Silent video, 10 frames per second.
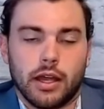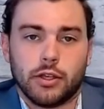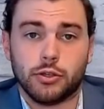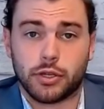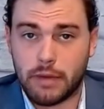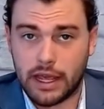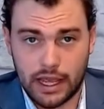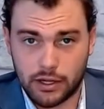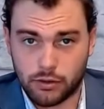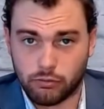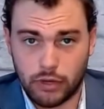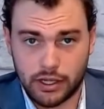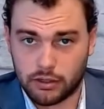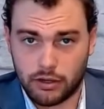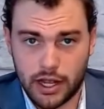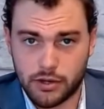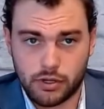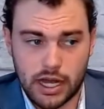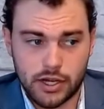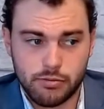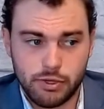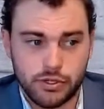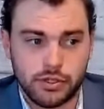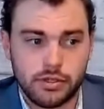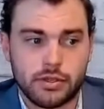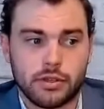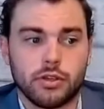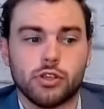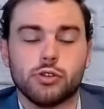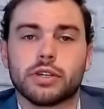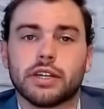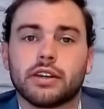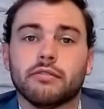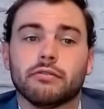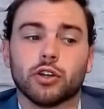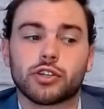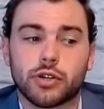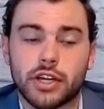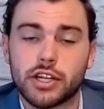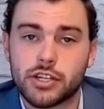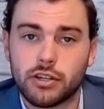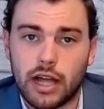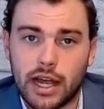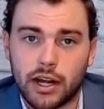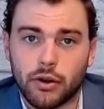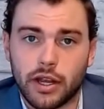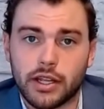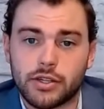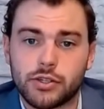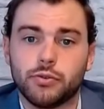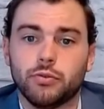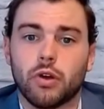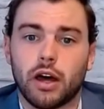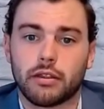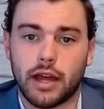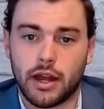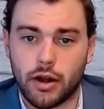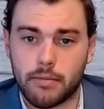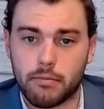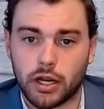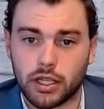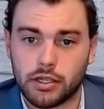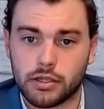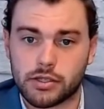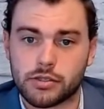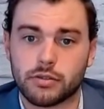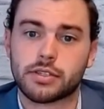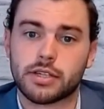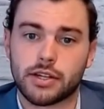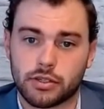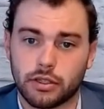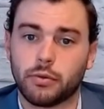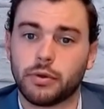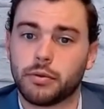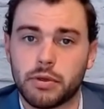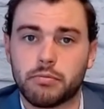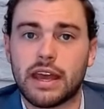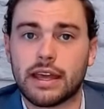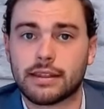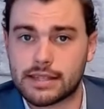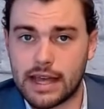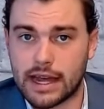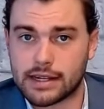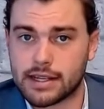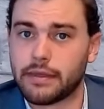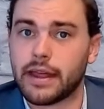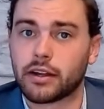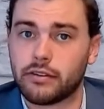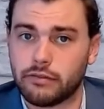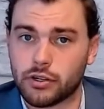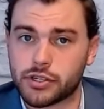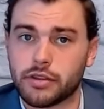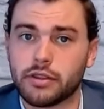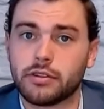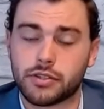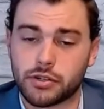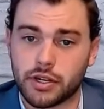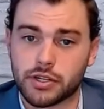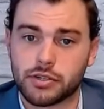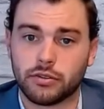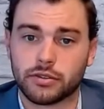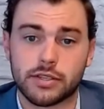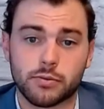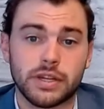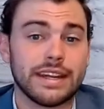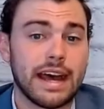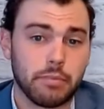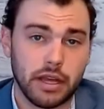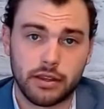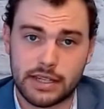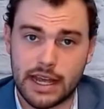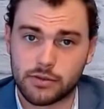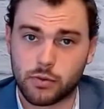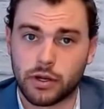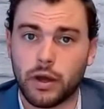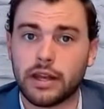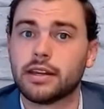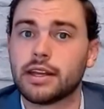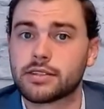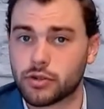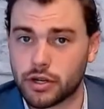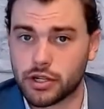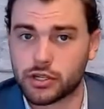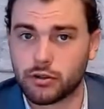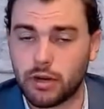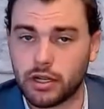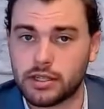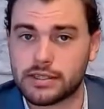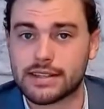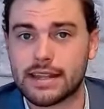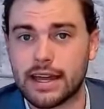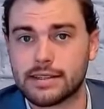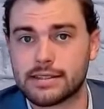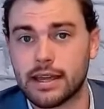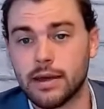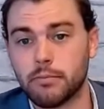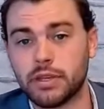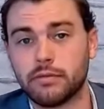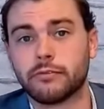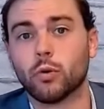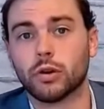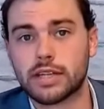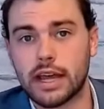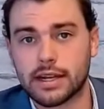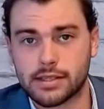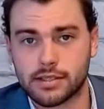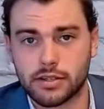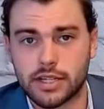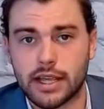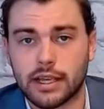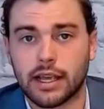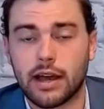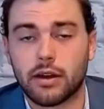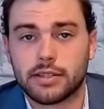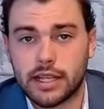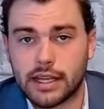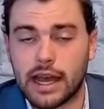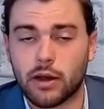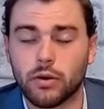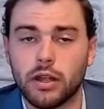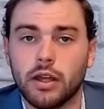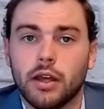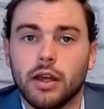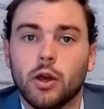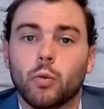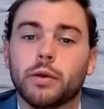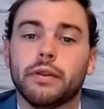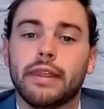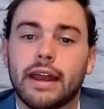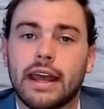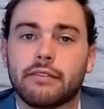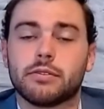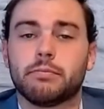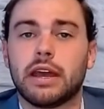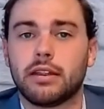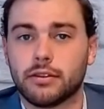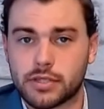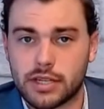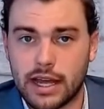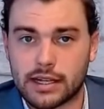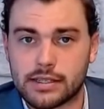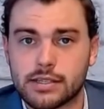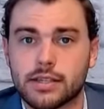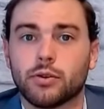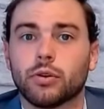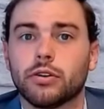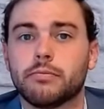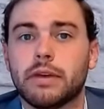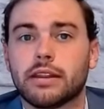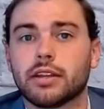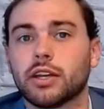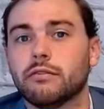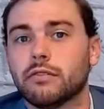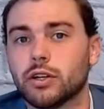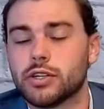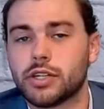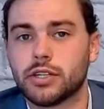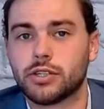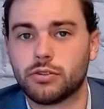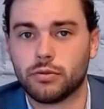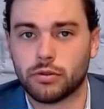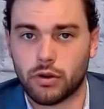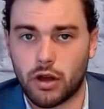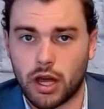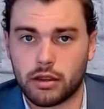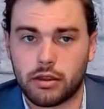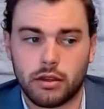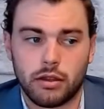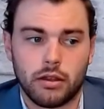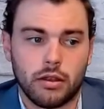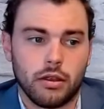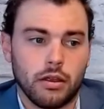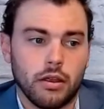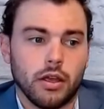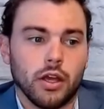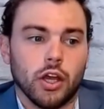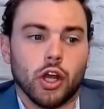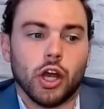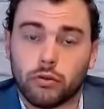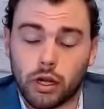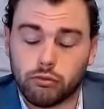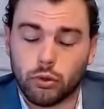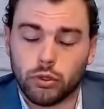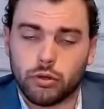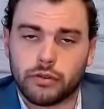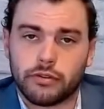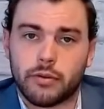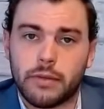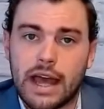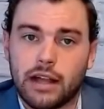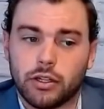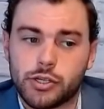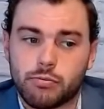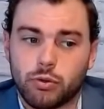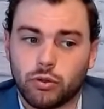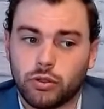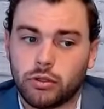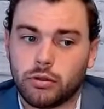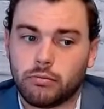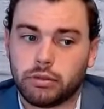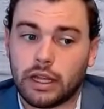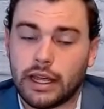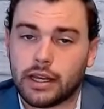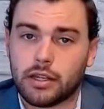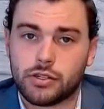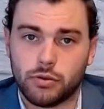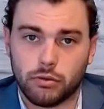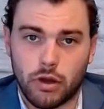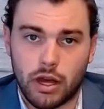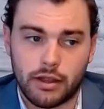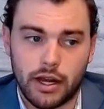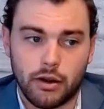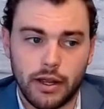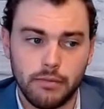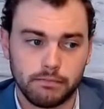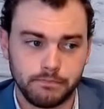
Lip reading: You can make regular annual contributions. You can convert traditional IRA to Roth IRA money. So essentially we would be paying the tax on that conversion to traditional, since we did not pay the tax when it went in as traditional money, since that is before taxes are taken out, we would then have to pay those taxes in order to make the conversion to the Roth. Rollover from an eligible plan to a Roth IRA.